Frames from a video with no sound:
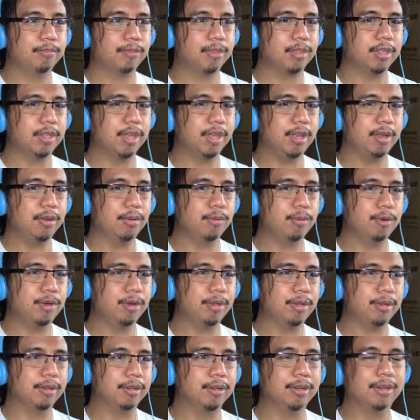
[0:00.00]
Day
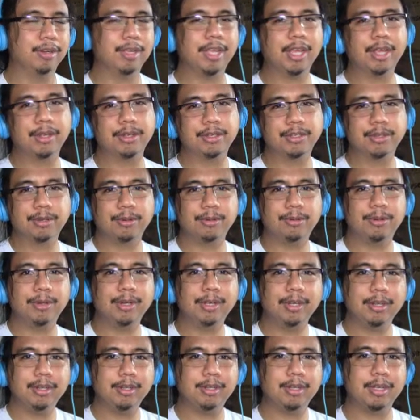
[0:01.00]
one. Okay, so we're
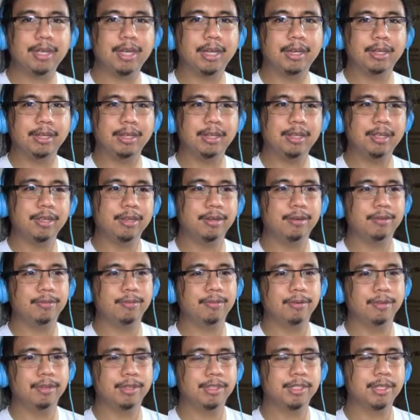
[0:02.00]
gonna cut it here
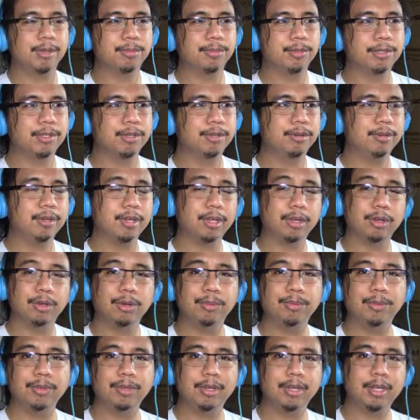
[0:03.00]
for this episode. I
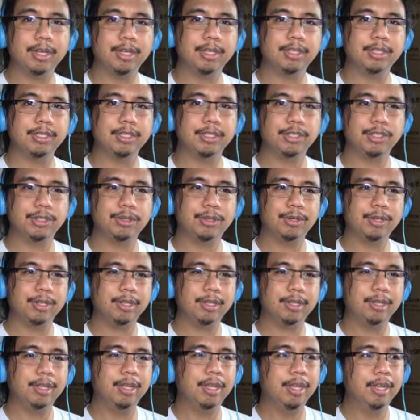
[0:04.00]
hope you guys enjoyed
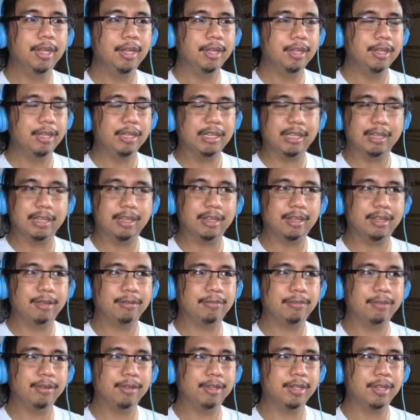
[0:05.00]
it. I
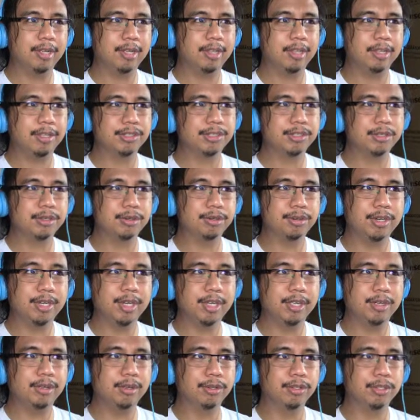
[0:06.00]
feel like there's a
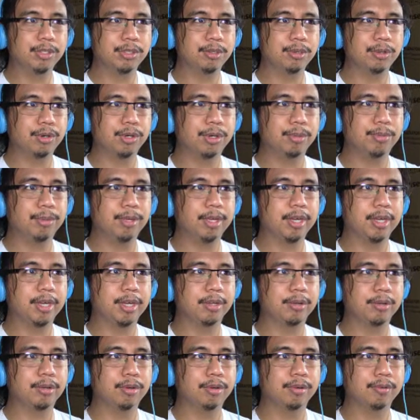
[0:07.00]
really good story
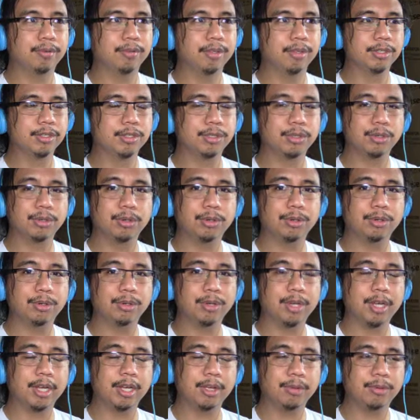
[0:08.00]
behind all of so
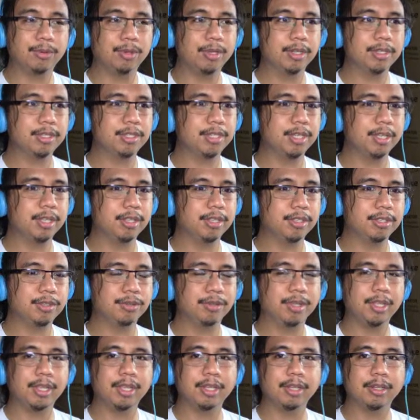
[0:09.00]
I want to see this
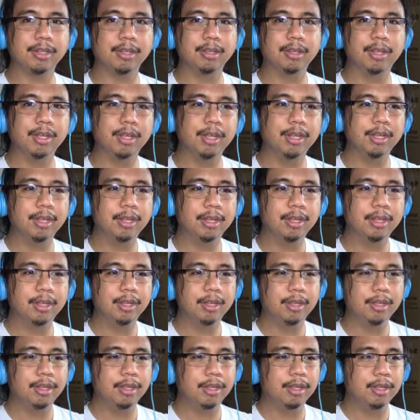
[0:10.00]
to the end.
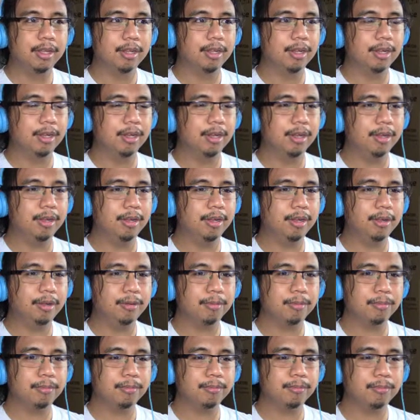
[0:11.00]
Uh,
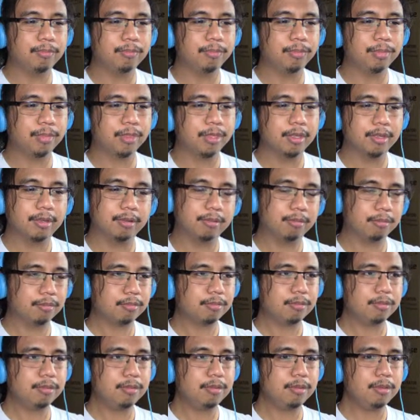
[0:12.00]

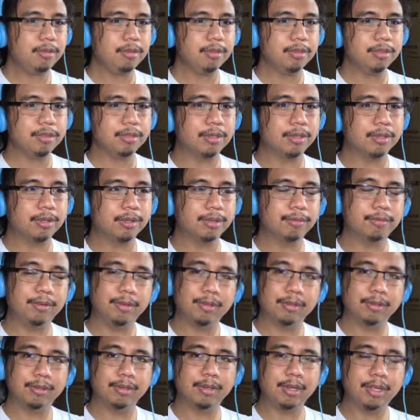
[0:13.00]
so if
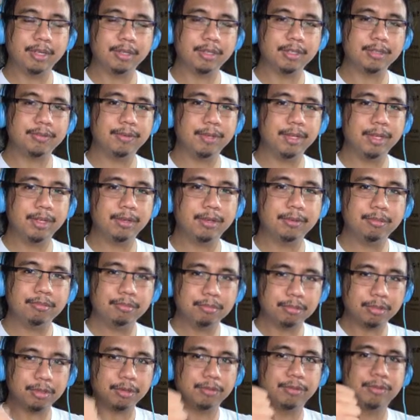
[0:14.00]
you like this video,
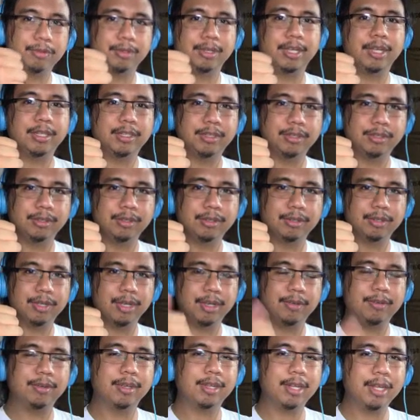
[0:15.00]
don't forget to
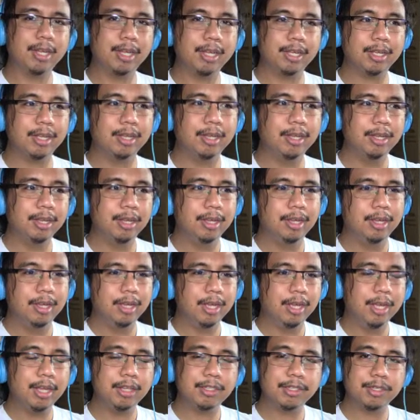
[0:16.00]
give it a like
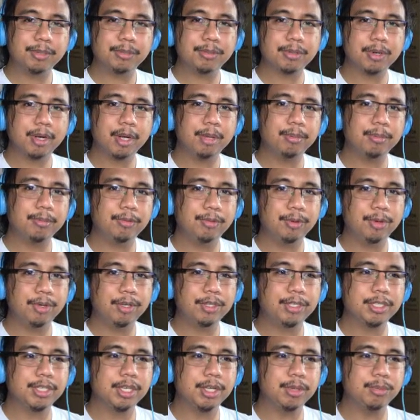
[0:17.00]
and subscribe if you want
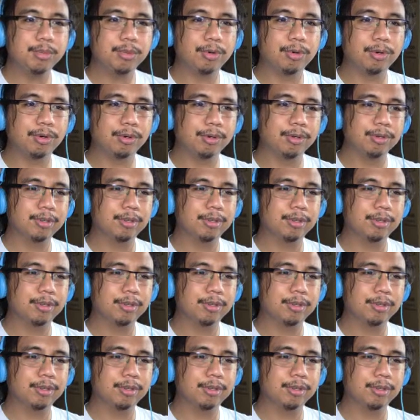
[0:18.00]
to see more.